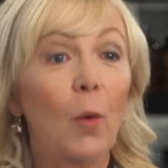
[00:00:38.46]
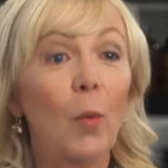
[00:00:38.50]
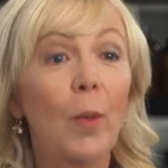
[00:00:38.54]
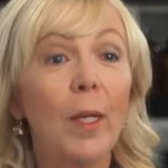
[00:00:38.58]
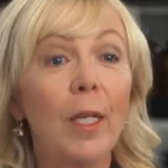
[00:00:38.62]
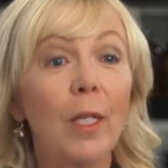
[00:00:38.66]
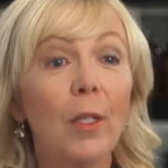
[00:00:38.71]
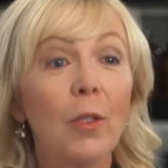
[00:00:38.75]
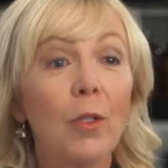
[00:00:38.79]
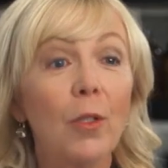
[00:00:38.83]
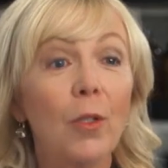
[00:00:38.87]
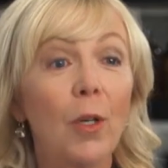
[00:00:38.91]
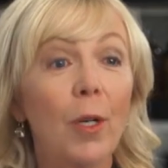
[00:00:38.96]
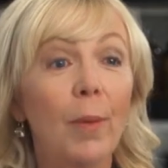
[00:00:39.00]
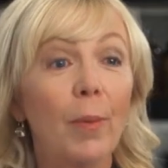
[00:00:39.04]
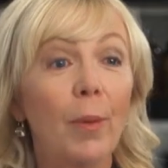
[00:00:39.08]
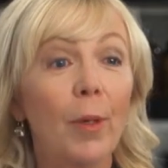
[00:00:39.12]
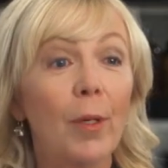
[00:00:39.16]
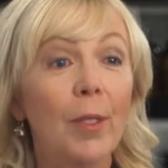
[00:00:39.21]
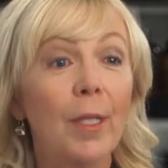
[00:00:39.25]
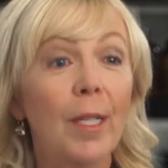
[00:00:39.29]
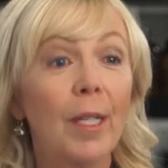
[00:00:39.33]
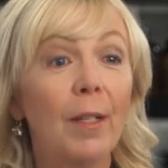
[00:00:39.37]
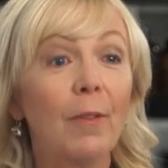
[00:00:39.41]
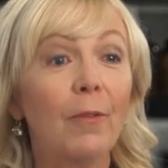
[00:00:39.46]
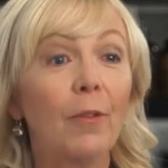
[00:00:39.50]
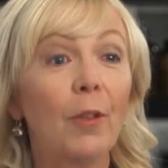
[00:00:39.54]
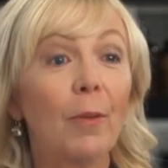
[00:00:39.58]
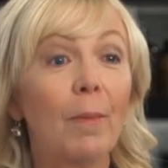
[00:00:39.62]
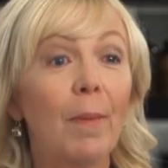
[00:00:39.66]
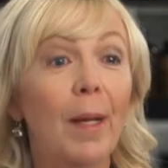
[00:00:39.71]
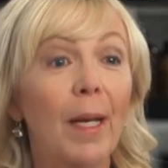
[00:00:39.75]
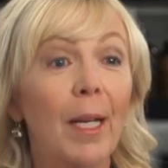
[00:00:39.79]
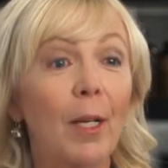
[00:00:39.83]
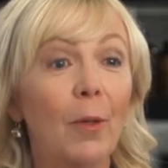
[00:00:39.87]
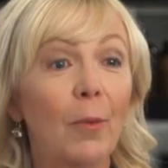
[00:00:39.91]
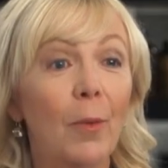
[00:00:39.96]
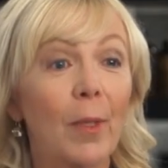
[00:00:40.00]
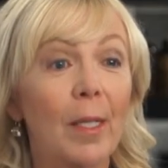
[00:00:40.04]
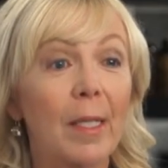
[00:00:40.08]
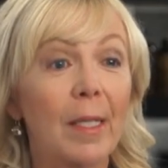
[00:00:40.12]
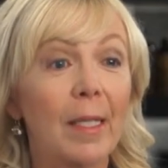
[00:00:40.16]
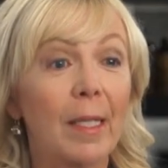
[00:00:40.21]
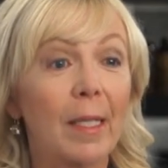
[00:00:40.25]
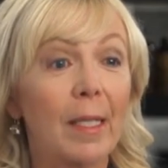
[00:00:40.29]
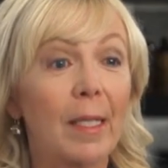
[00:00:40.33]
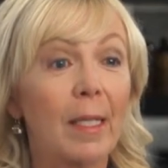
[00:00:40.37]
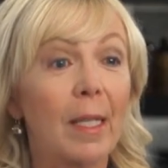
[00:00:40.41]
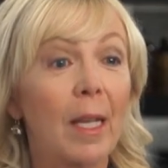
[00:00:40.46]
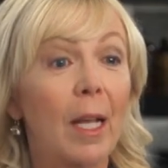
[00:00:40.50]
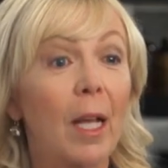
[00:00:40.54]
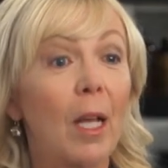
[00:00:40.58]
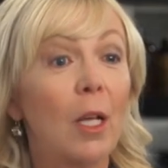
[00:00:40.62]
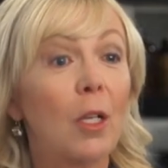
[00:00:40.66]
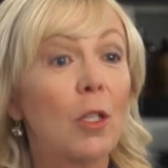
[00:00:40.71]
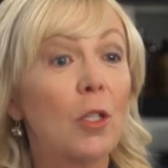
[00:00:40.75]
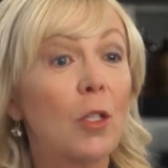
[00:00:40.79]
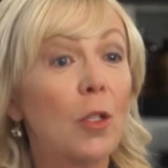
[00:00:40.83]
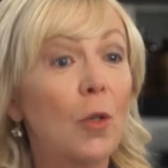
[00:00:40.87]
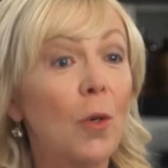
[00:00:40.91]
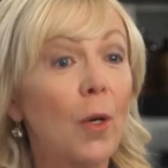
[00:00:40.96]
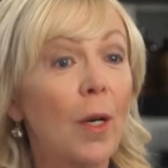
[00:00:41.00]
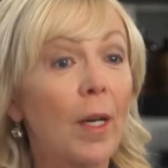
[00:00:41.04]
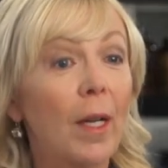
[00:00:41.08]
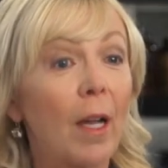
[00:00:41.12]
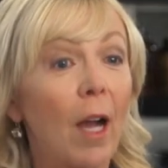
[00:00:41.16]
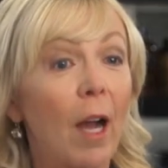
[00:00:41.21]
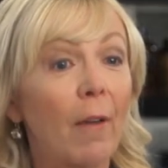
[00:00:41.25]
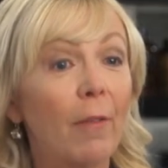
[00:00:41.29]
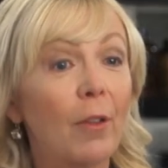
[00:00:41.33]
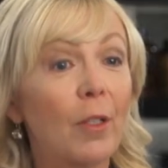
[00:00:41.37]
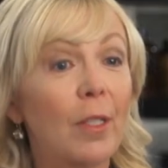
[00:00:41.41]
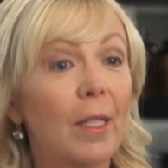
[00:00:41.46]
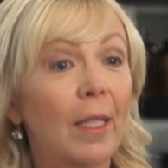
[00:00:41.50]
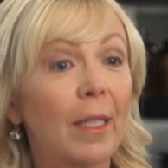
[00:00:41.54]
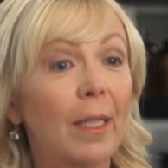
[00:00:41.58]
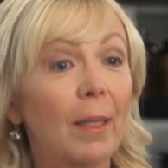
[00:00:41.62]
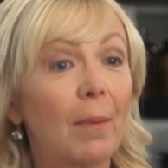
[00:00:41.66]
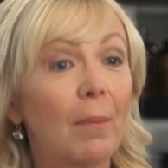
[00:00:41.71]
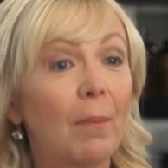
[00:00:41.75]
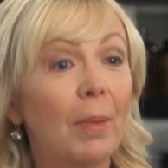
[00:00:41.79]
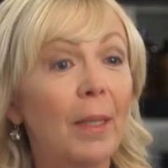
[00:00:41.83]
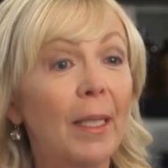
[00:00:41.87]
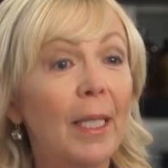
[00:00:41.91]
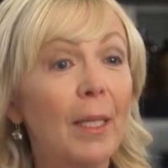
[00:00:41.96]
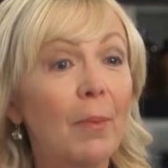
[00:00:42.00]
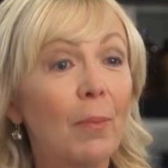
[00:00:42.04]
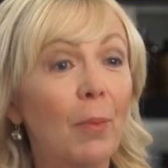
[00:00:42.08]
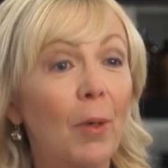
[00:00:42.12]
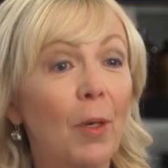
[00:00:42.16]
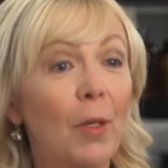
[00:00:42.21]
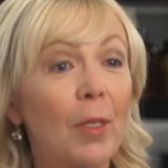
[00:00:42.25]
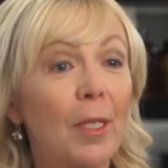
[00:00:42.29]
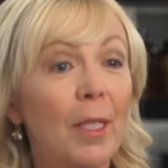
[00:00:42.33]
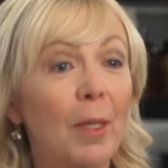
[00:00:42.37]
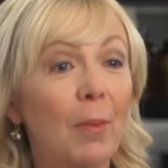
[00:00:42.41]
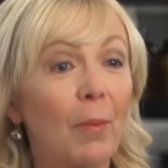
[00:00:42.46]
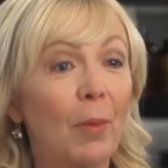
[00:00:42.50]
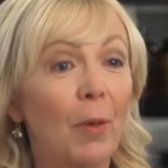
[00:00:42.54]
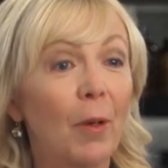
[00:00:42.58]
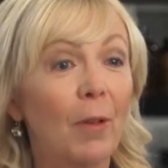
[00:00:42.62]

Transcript: We use soy protein for many reasons. Soy offers a complete protein